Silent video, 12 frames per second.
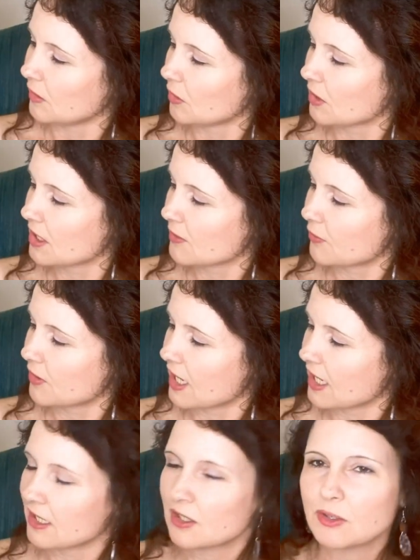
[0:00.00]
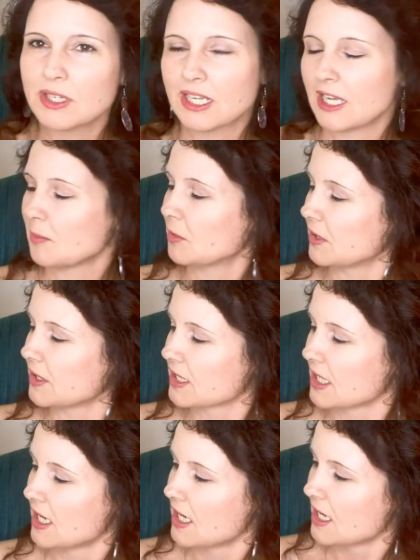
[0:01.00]
Looking for Anne of Green
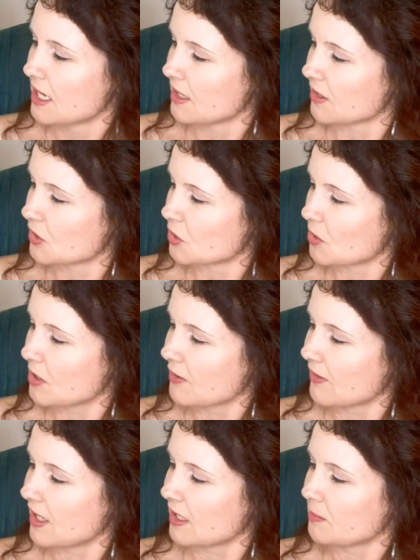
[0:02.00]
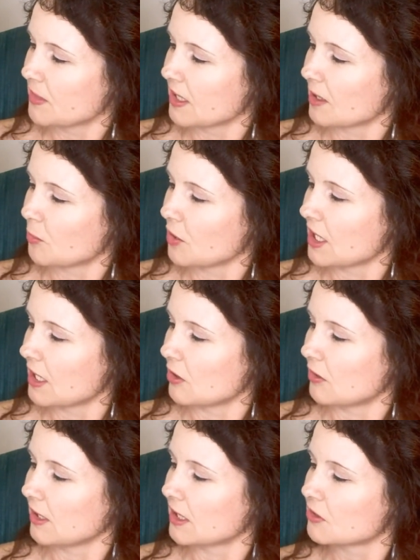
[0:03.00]
Gables, The Story of Ellen Montgomery and
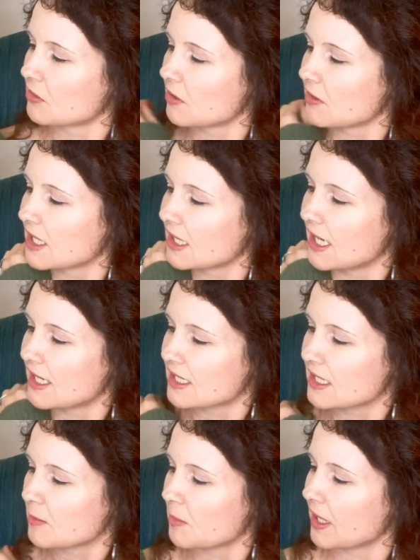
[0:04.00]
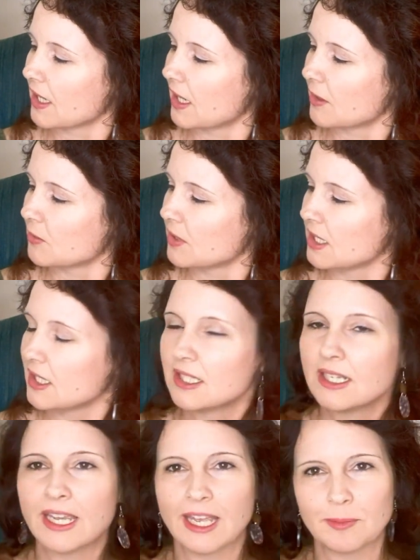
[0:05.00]
Her Literary Classic by
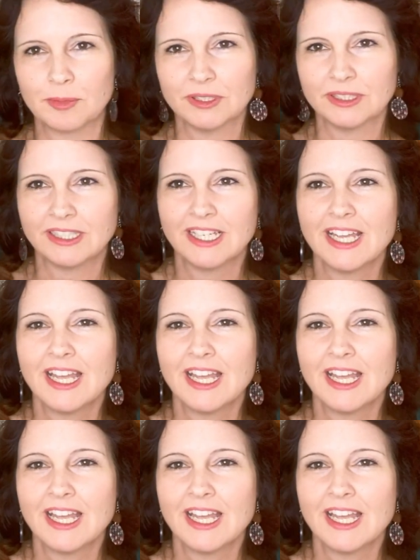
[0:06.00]
Irene Gammell.